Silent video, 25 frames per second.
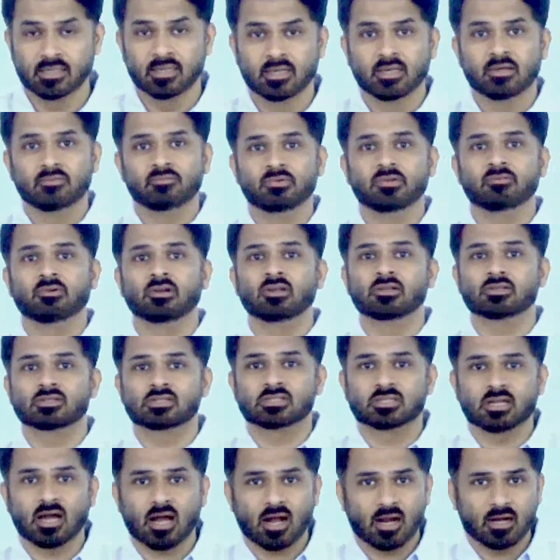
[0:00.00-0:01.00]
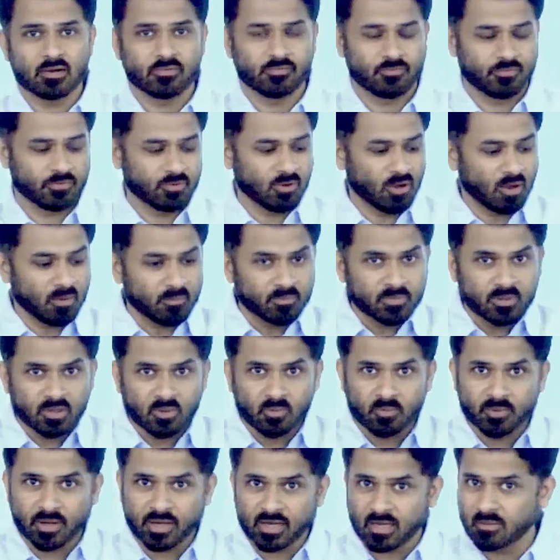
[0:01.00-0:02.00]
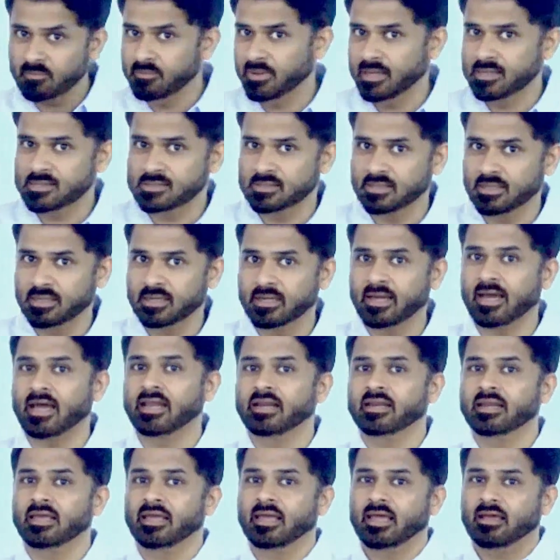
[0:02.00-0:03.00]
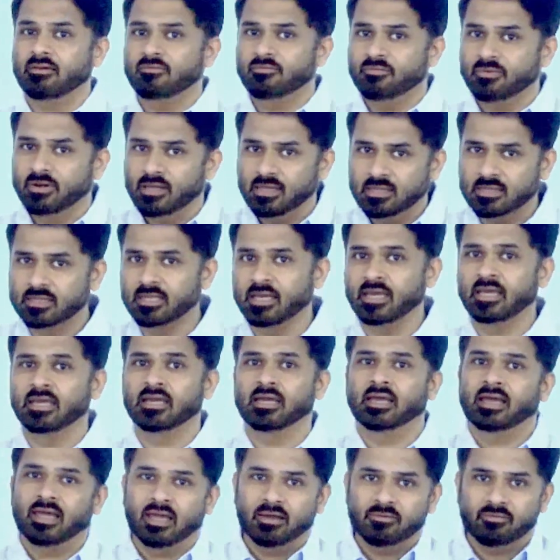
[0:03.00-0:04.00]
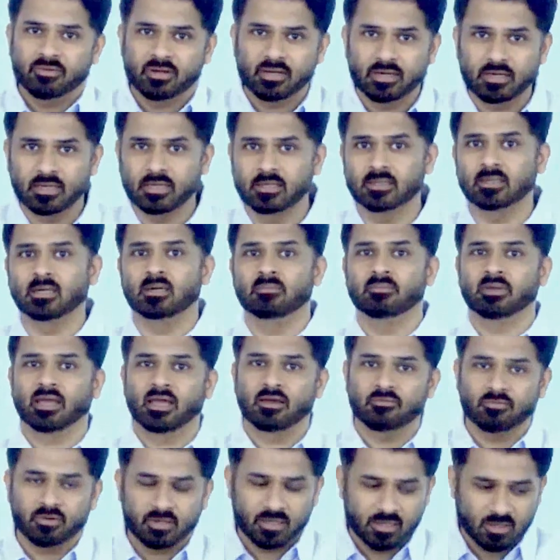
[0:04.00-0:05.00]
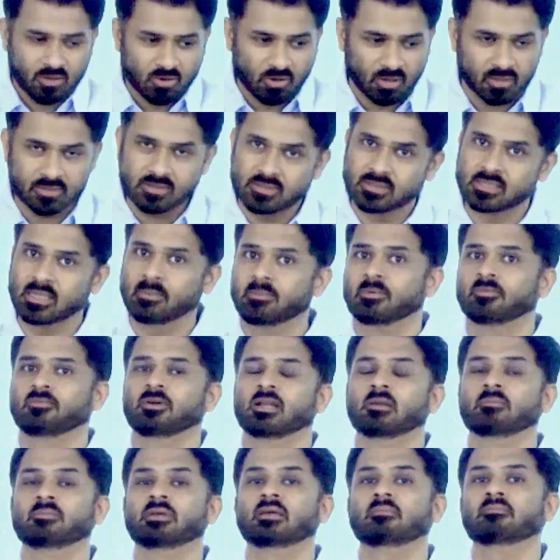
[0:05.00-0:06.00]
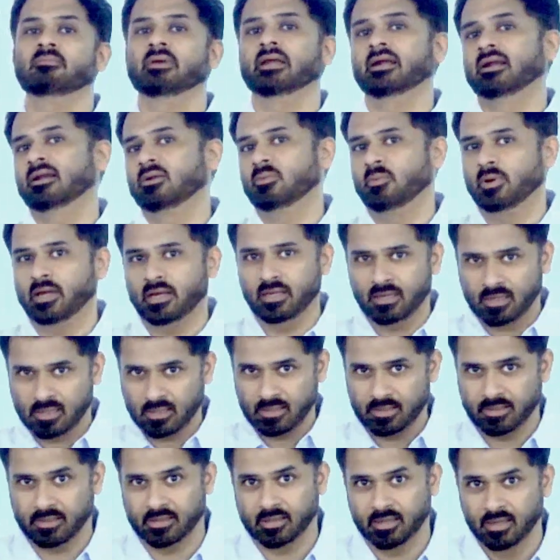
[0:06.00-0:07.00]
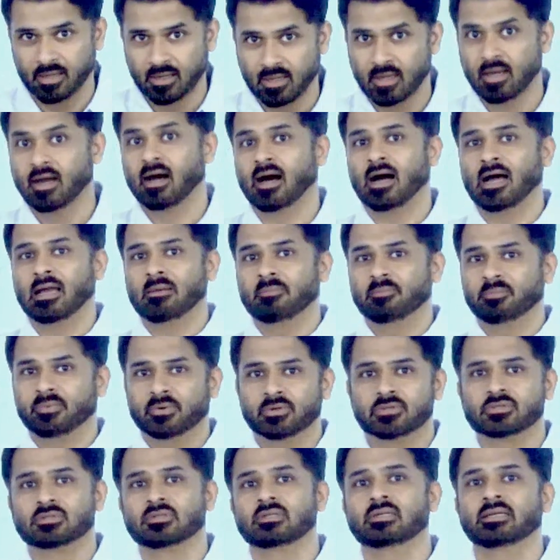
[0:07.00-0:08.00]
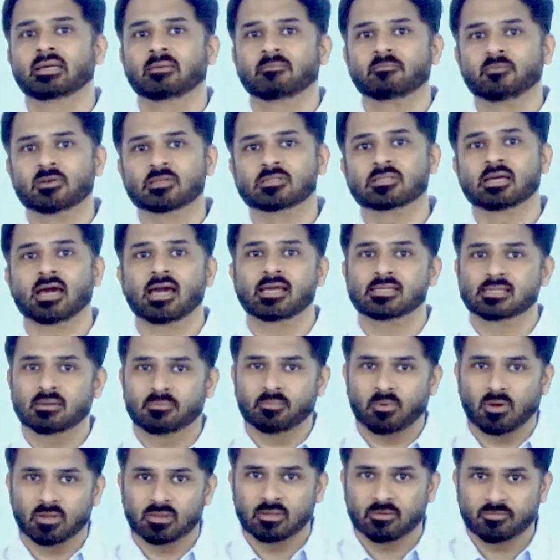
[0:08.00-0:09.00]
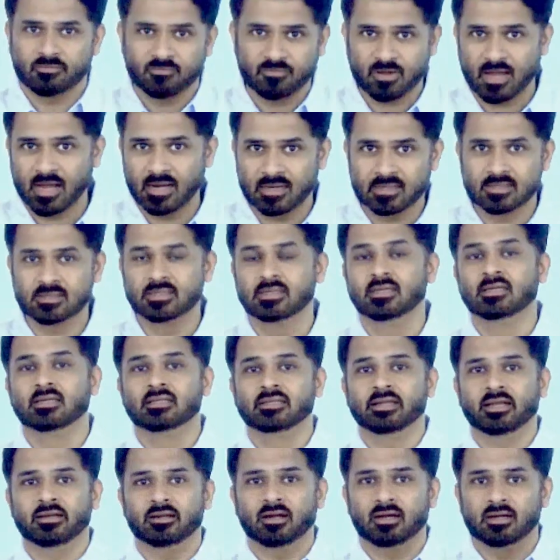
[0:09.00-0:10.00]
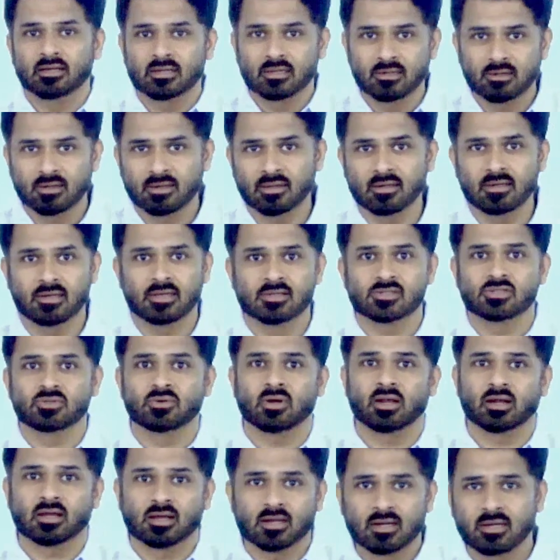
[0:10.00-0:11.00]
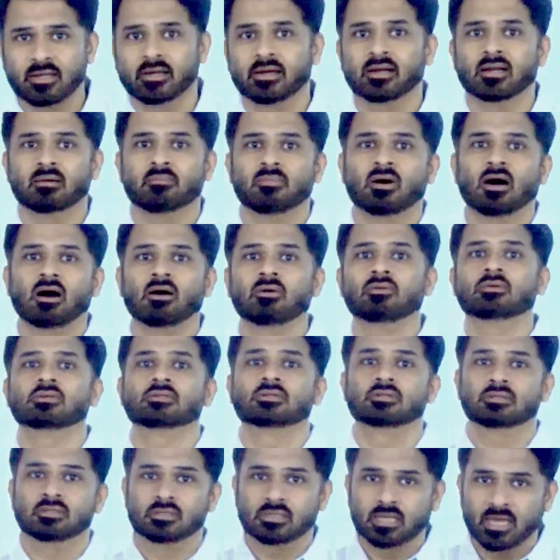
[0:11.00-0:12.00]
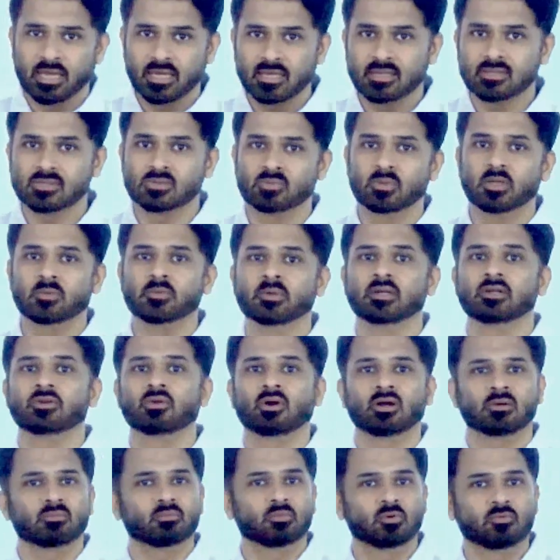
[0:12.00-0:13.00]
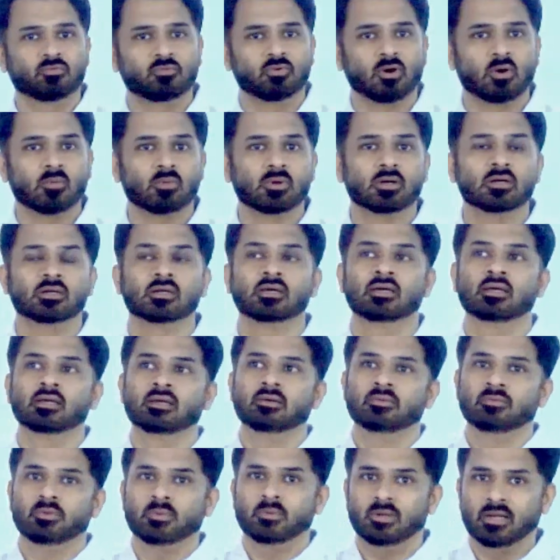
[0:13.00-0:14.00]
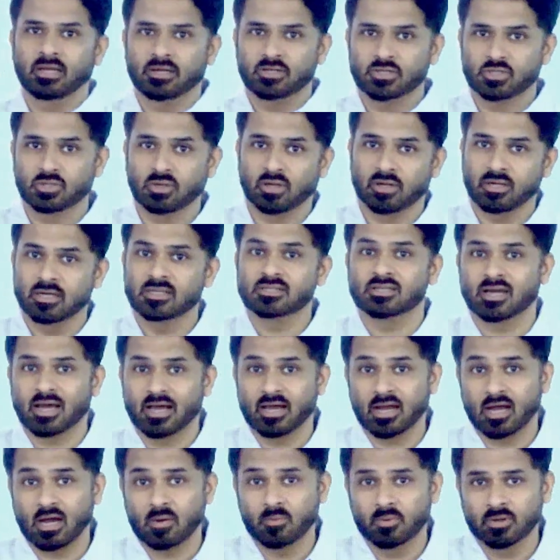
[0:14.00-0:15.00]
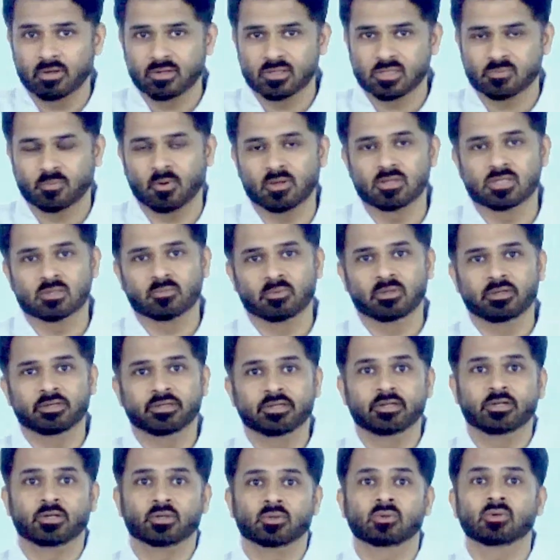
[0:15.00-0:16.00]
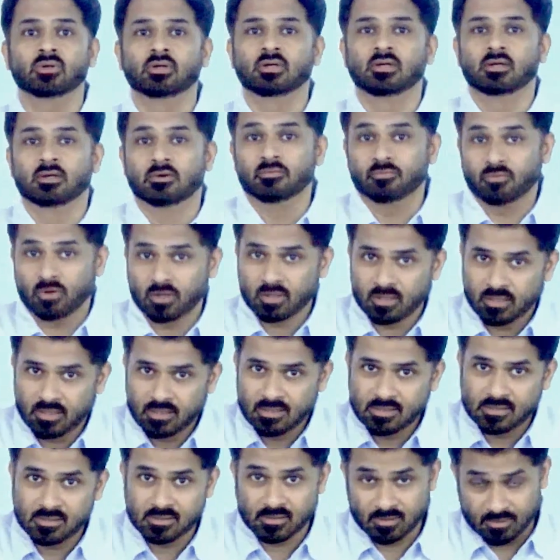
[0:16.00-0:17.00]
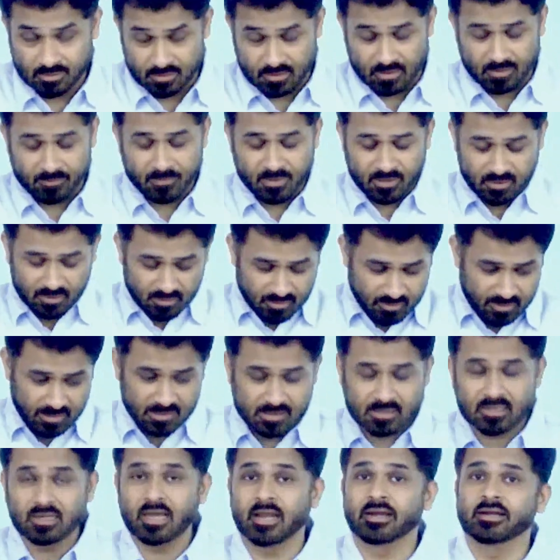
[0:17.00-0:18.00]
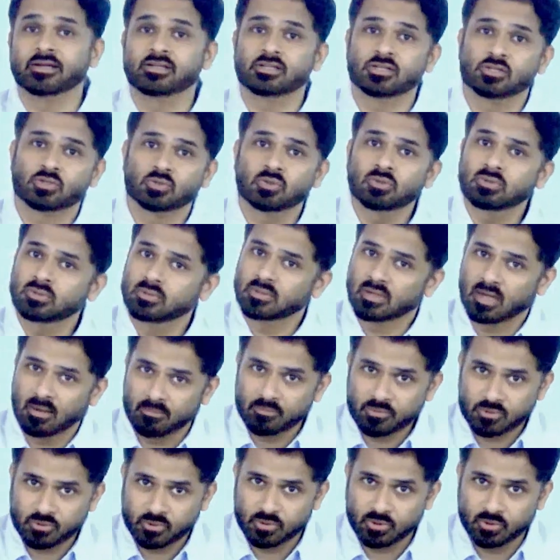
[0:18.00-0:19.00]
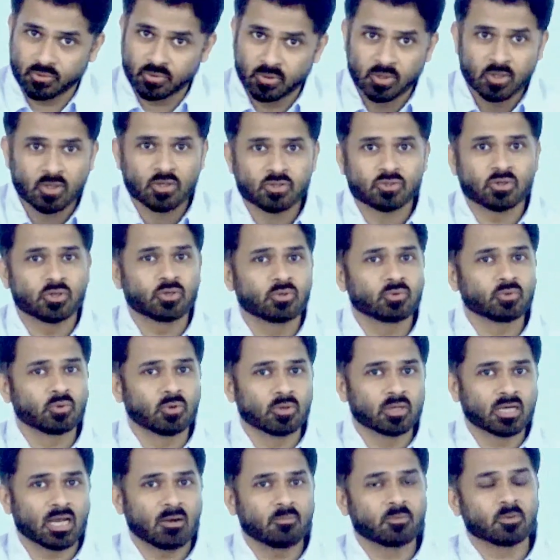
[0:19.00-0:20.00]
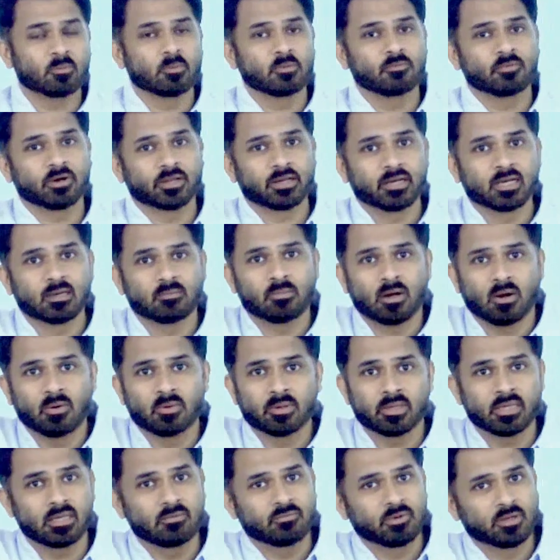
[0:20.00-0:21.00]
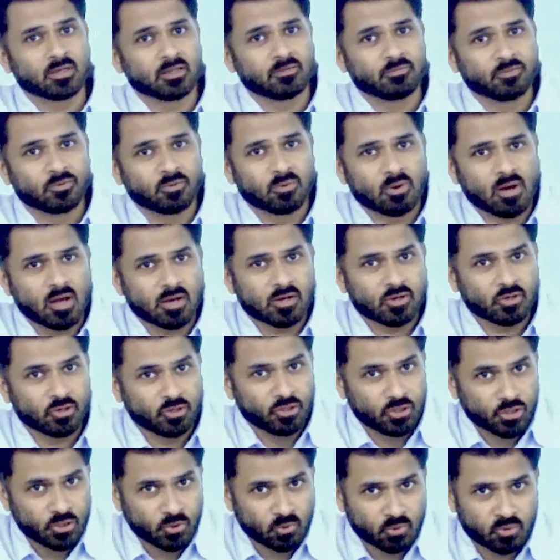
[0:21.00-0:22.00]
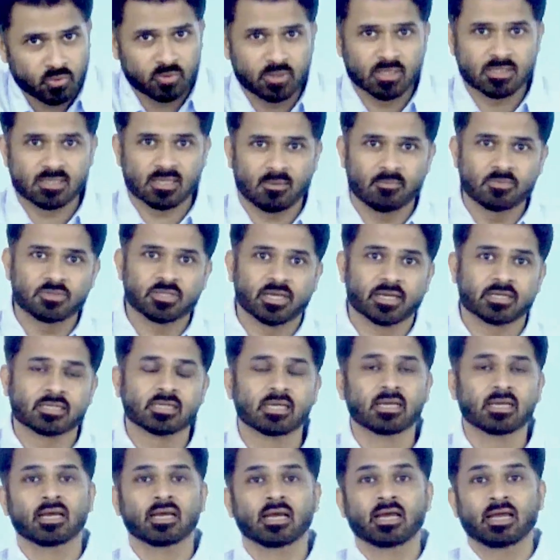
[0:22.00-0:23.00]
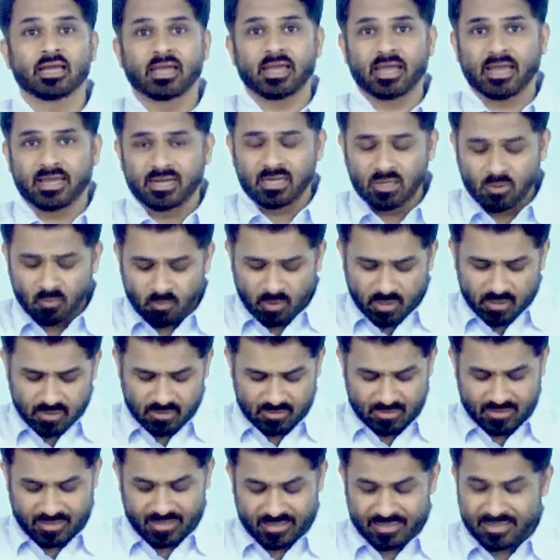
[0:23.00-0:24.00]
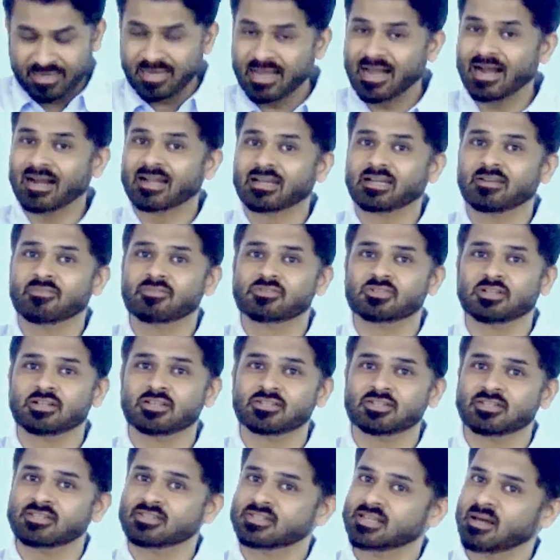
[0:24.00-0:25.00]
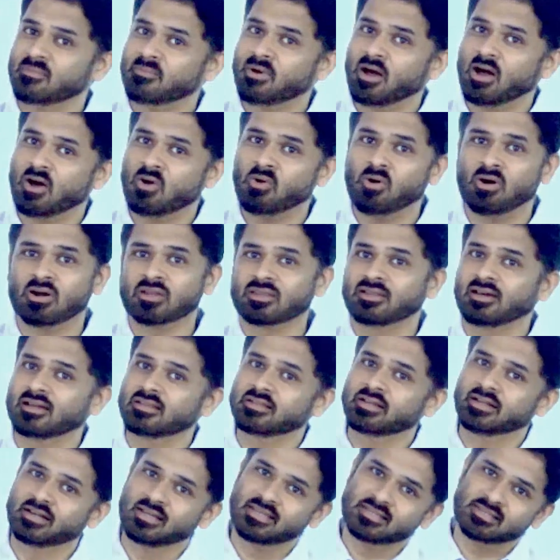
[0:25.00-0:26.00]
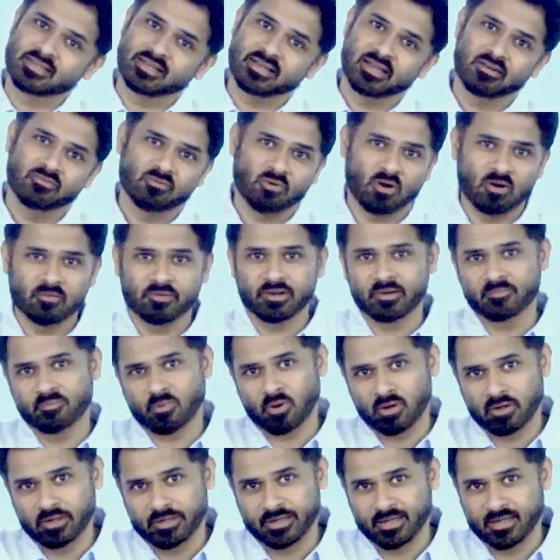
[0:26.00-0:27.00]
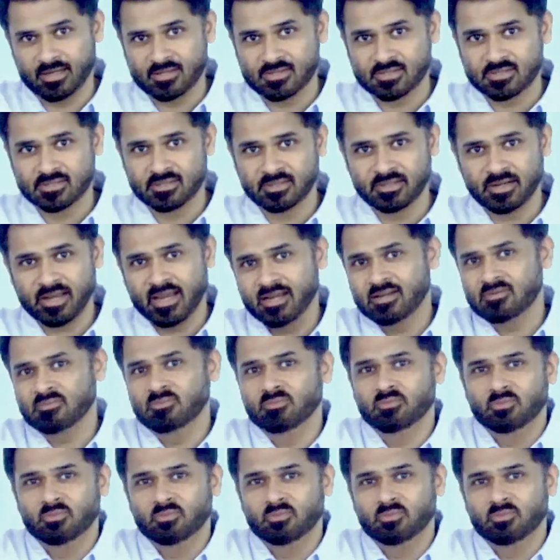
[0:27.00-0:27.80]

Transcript: We will start from the very basic, and everything, every term, every concept will be made very clear. I personally emphasize upon the fact that until unless you are clear about things, we will not move forward. We will ensure it's our responsibility to, for these, this clarity to come to you. So you don't have to be worried about, even if you are new to the subject. Anyone, any active citizen somehow or the other is involved in politics, right?